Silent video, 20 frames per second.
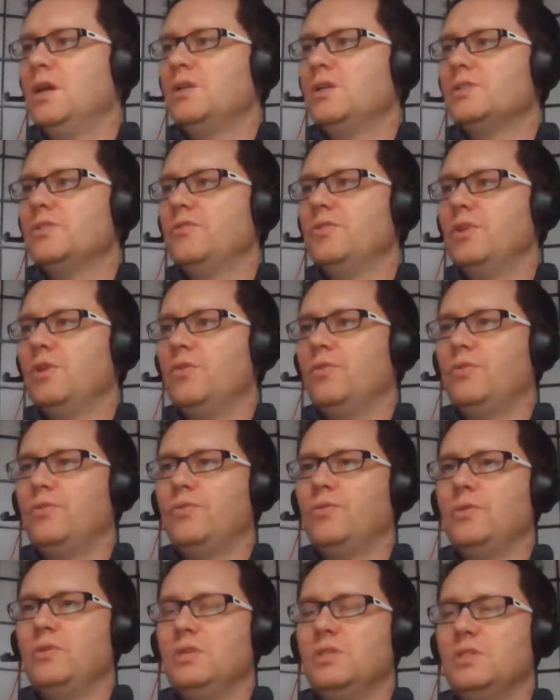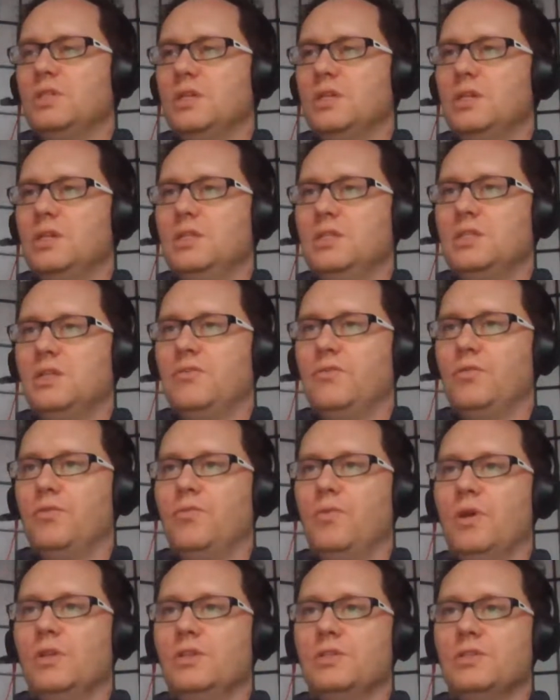So if you go through these different
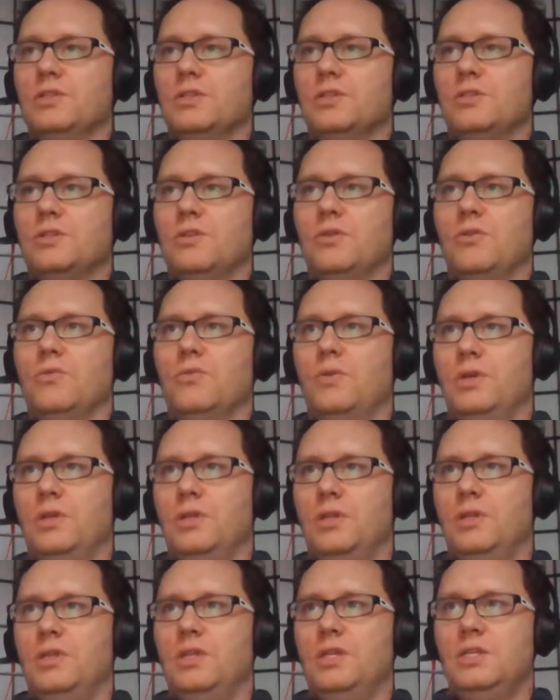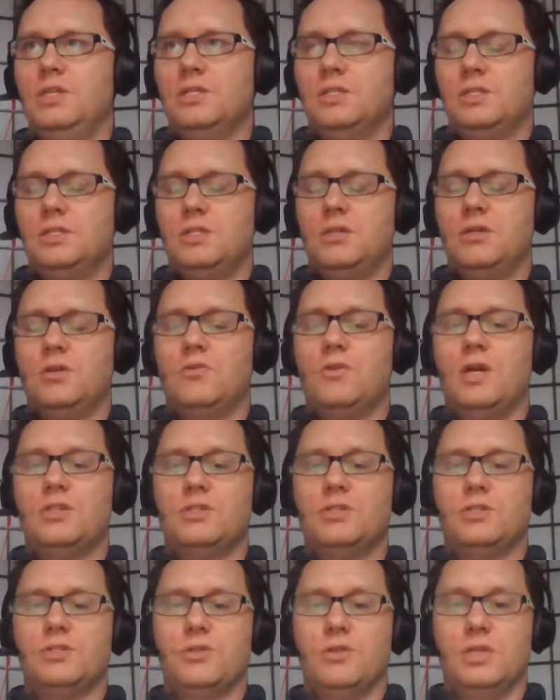ones, so these
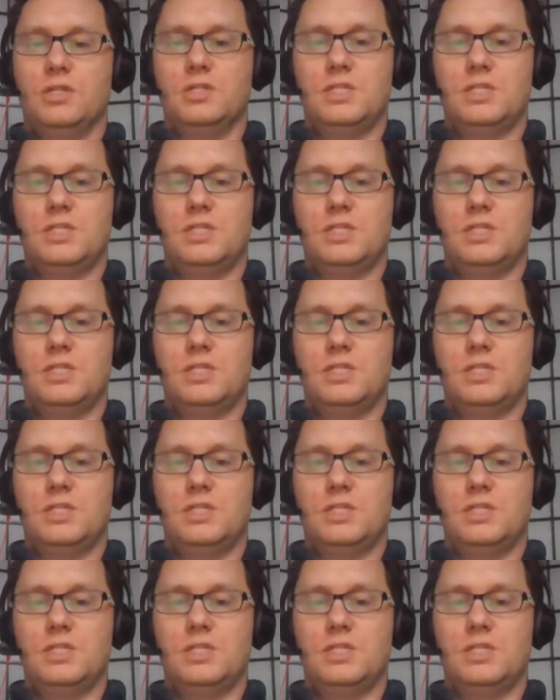questions are then